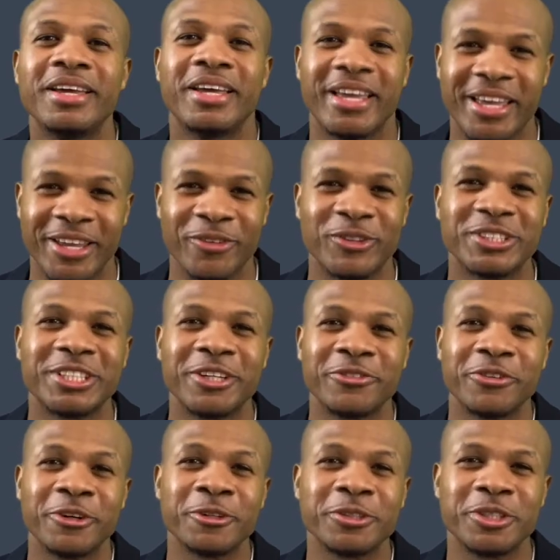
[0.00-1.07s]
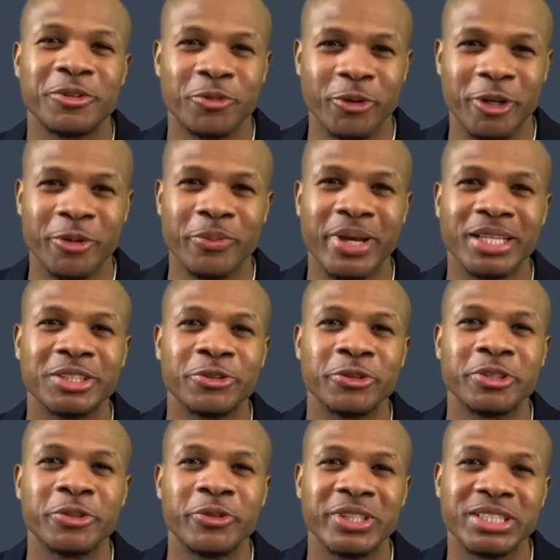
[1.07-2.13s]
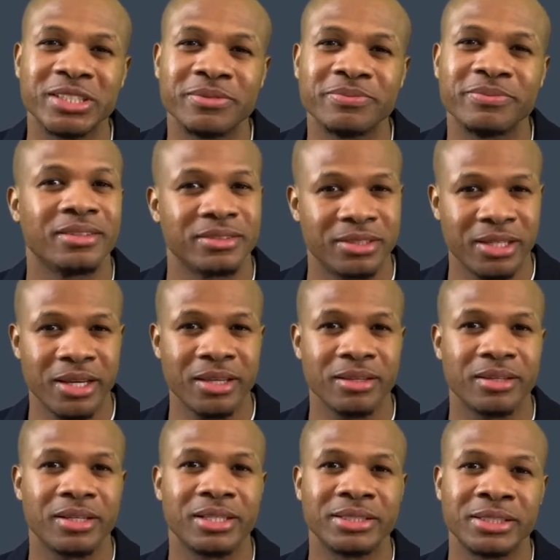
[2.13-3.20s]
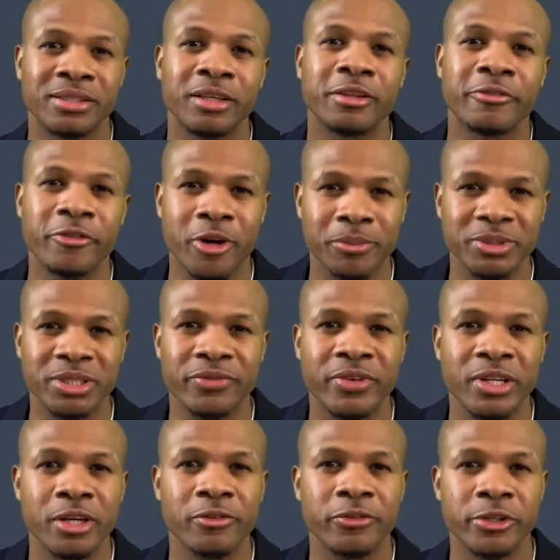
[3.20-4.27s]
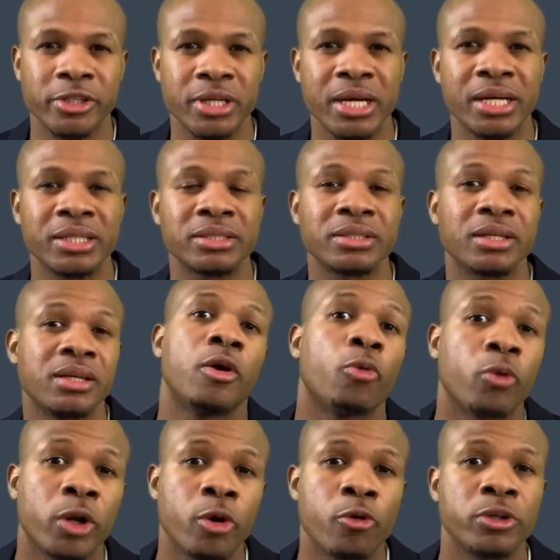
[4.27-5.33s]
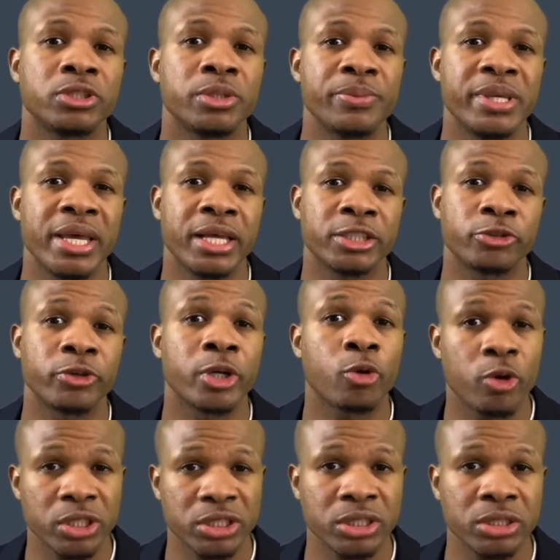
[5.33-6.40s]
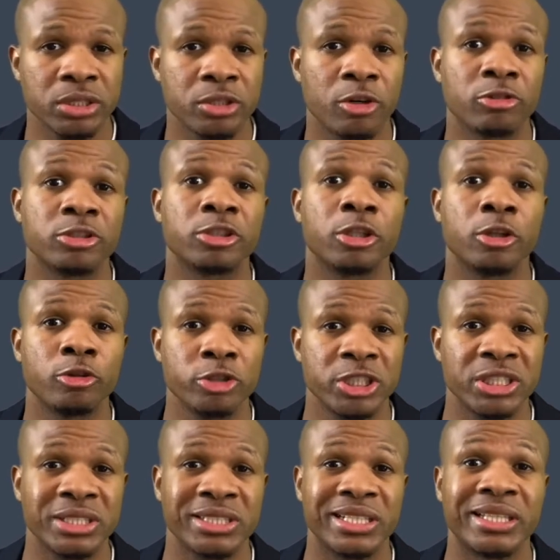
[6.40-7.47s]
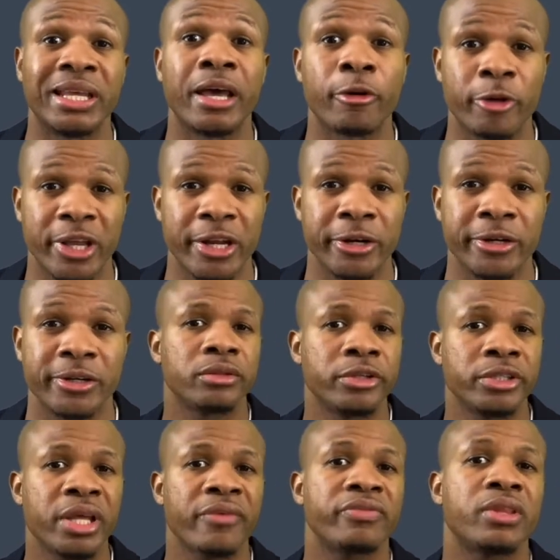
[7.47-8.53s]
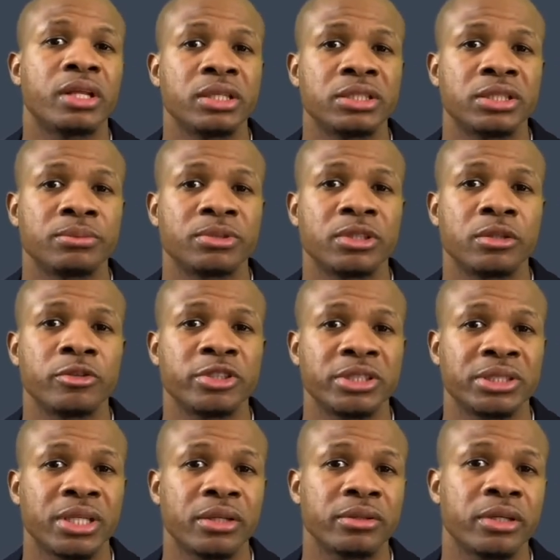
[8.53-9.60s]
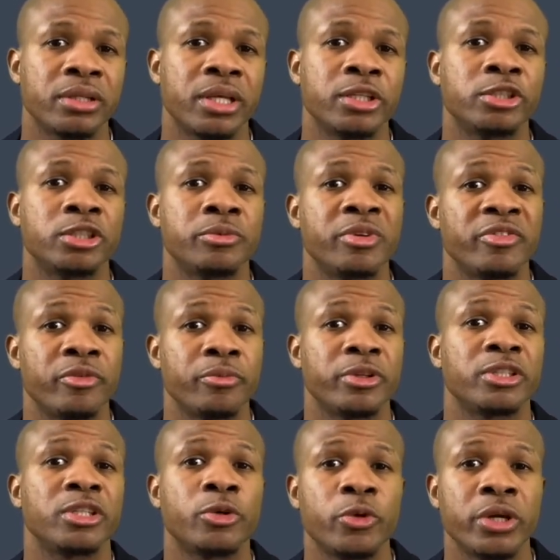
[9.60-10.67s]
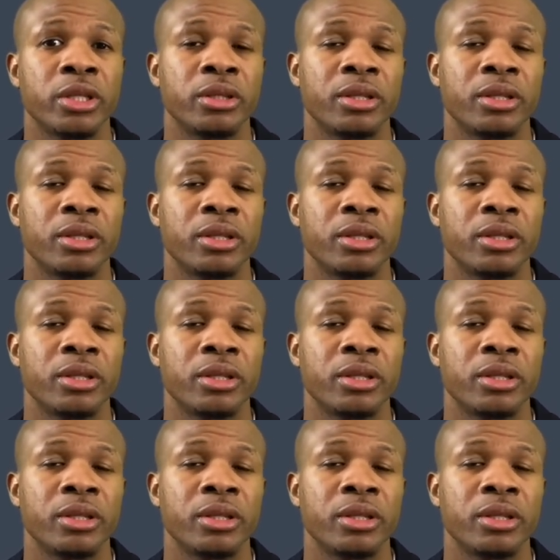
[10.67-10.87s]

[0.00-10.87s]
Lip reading: Hey, what's up folks? Welcome back to Intuition. Today is another pharmacy video for you guys. We're going to be answering questions on solutions in healthcare. There are definitely some solutions out there that you should be familiar with